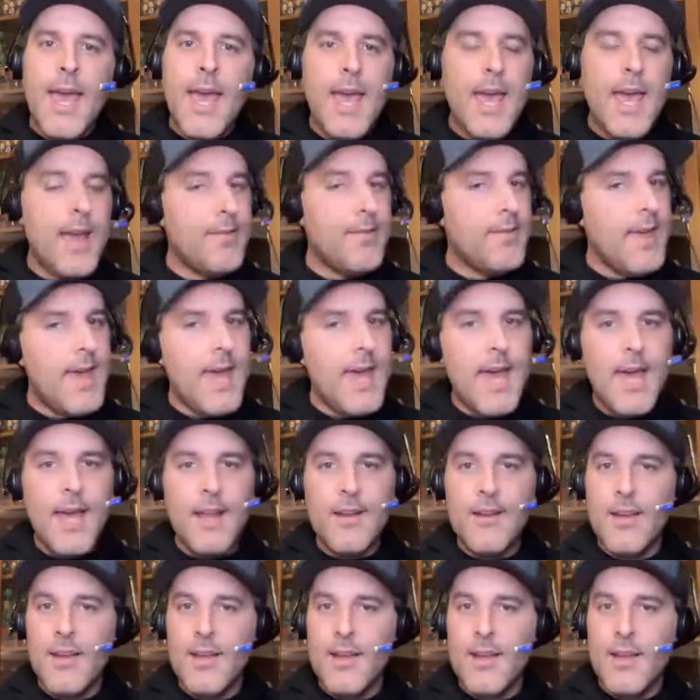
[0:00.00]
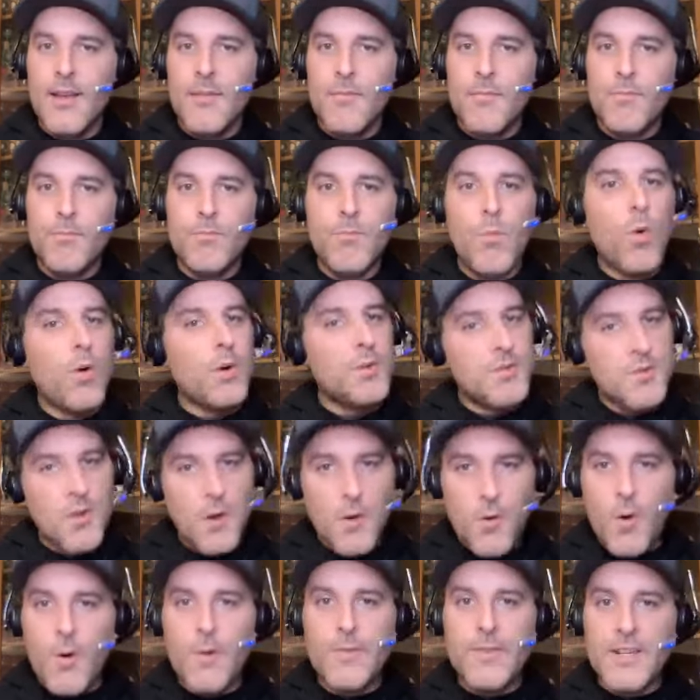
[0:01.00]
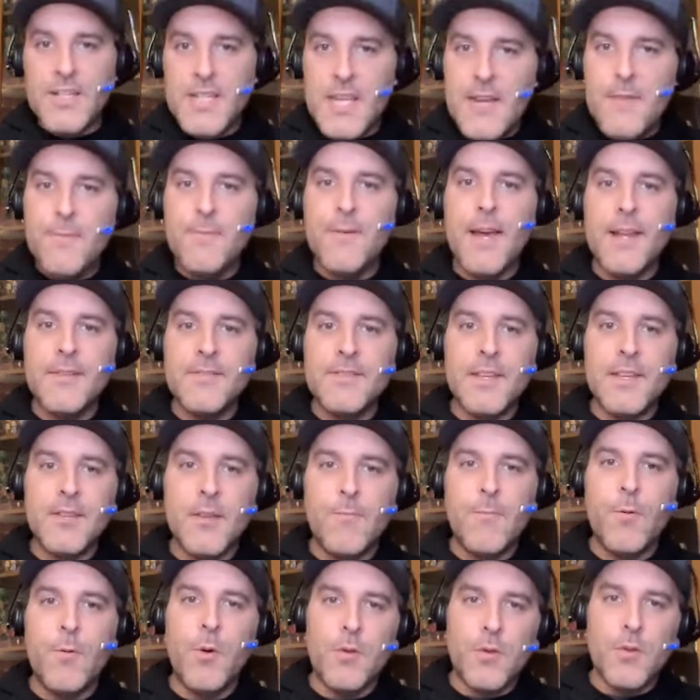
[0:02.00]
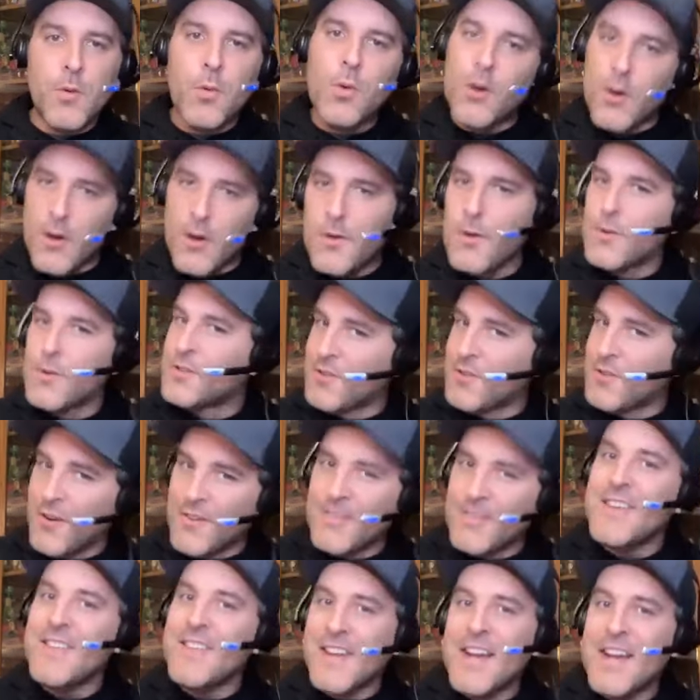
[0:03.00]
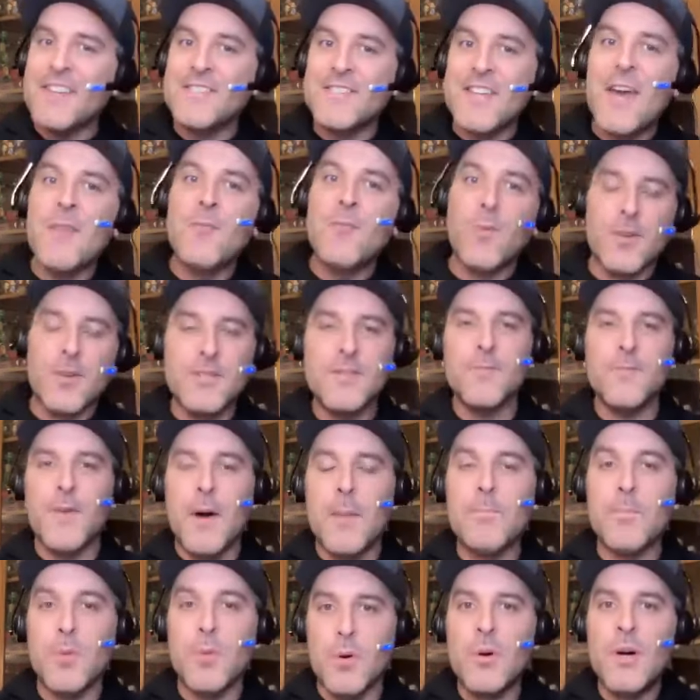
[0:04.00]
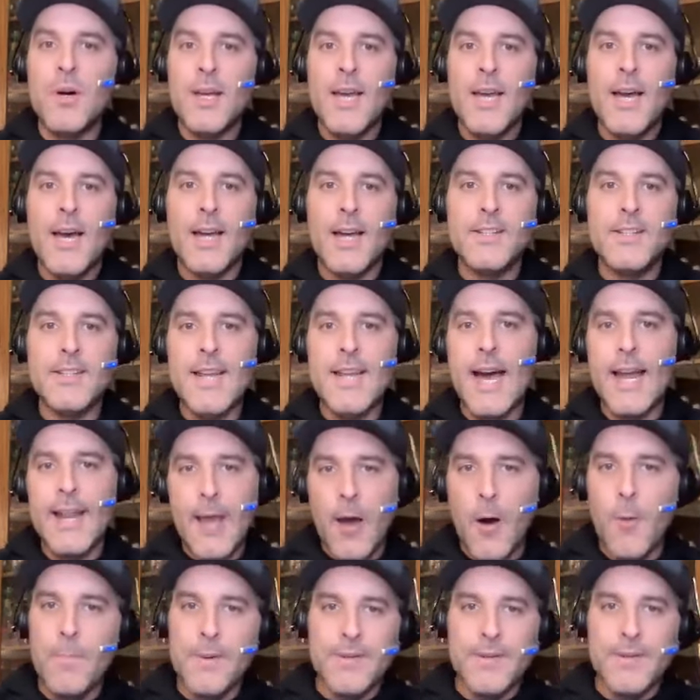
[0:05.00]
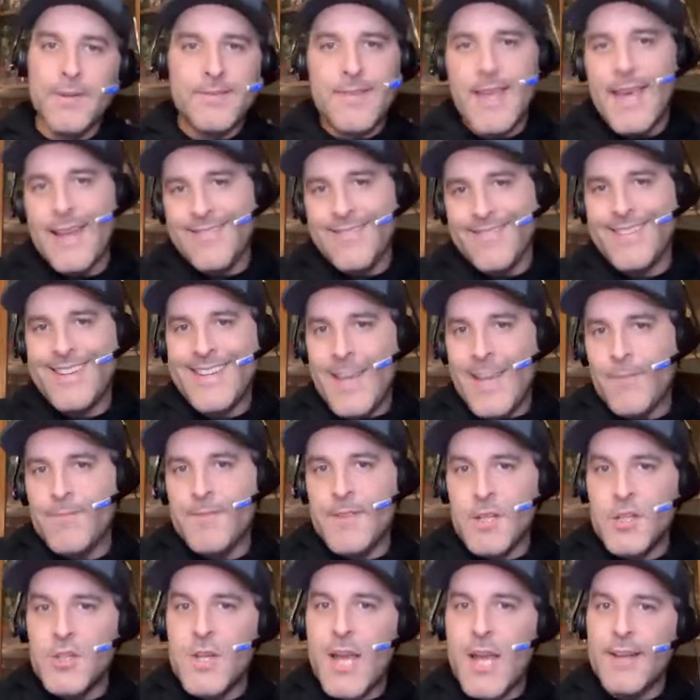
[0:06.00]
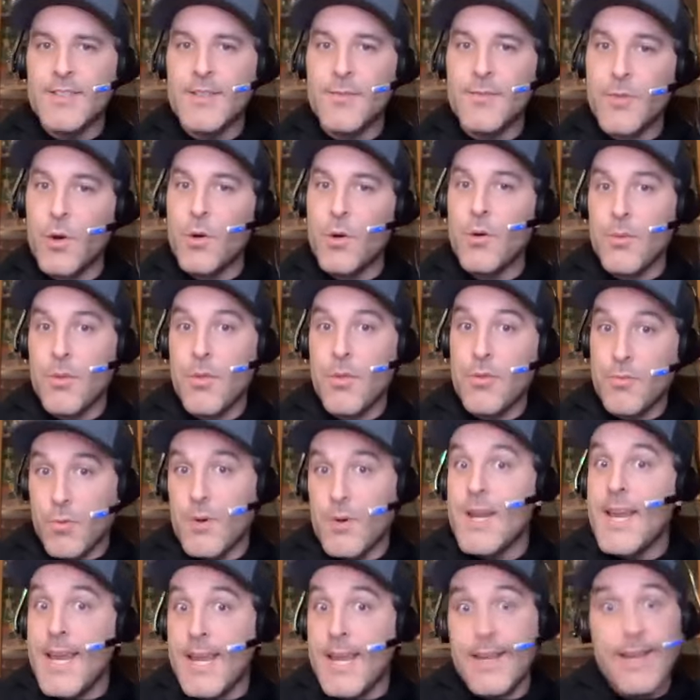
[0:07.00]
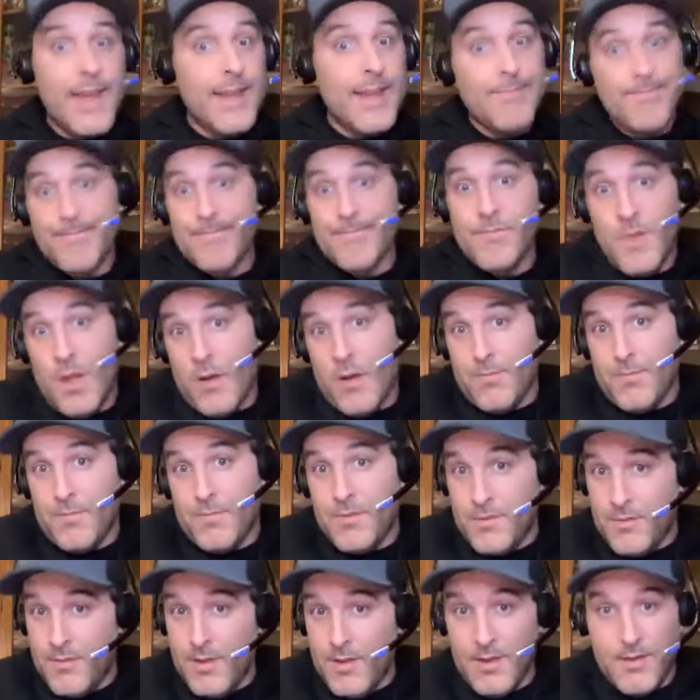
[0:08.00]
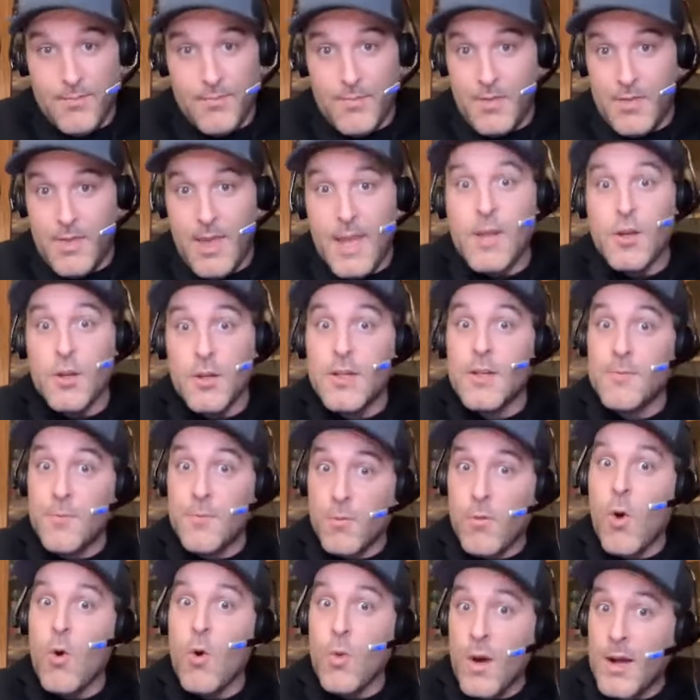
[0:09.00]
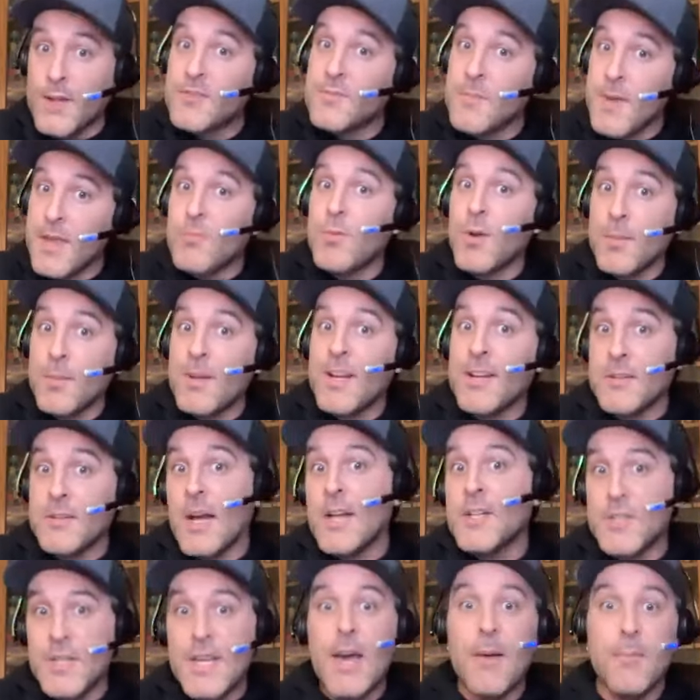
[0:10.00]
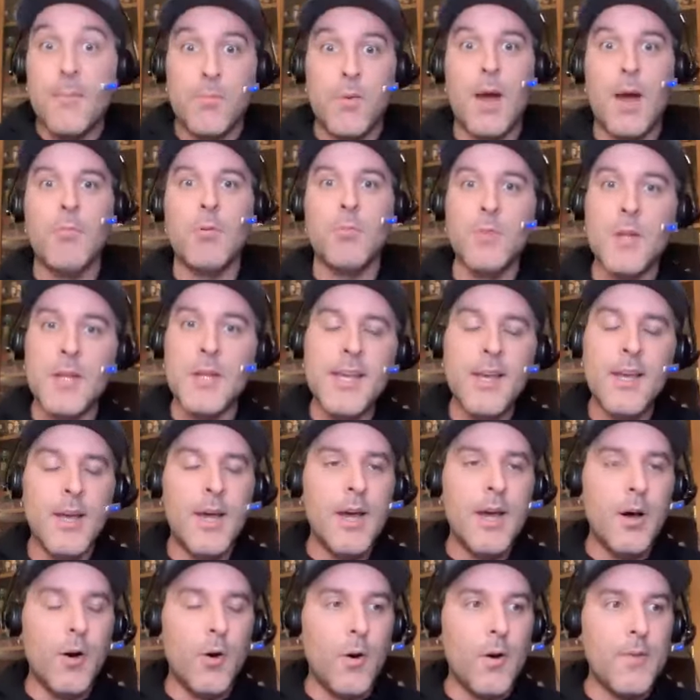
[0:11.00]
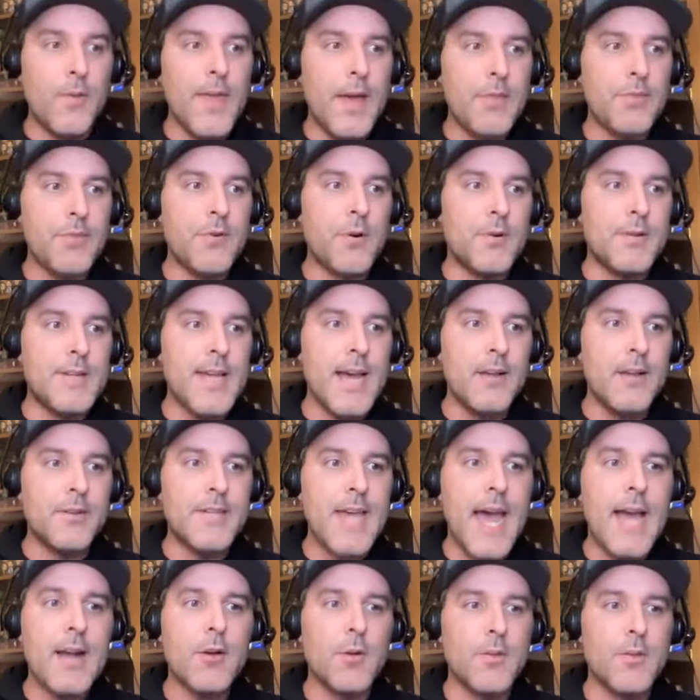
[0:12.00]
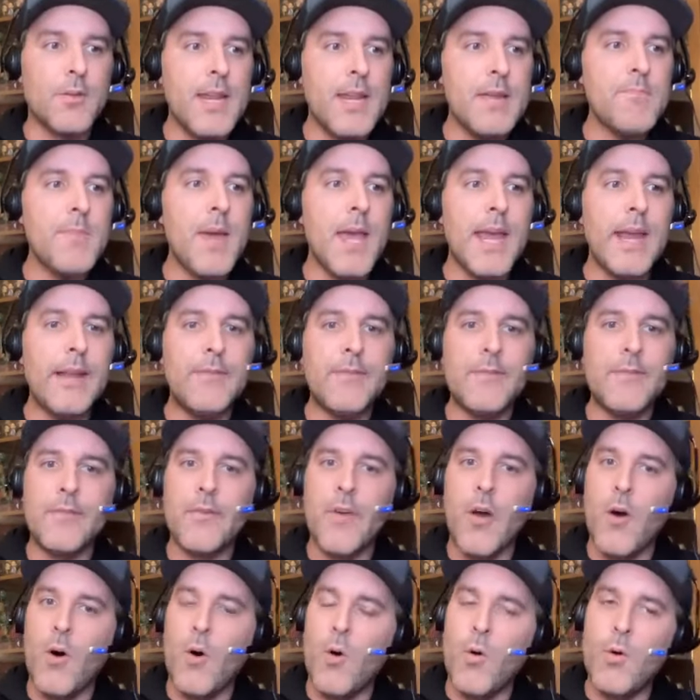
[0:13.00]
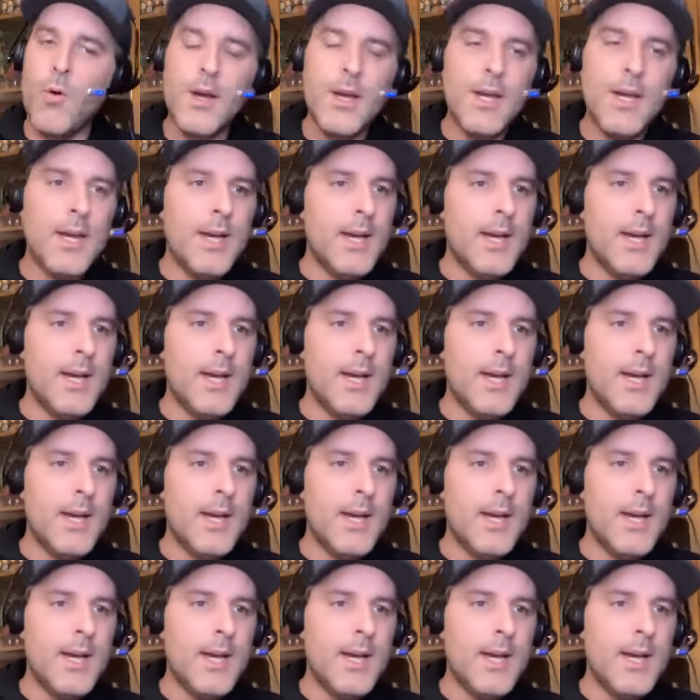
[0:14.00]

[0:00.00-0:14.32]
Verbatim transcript: And then more so on the defense in the fourth quarter, although certainly the Gus Edwards fumble uh, did not help, as that gifted Jacksonville three. And uh, thank goodness for Roquan Smith, would have been a touchdown probably on that third down tackle that he made. So,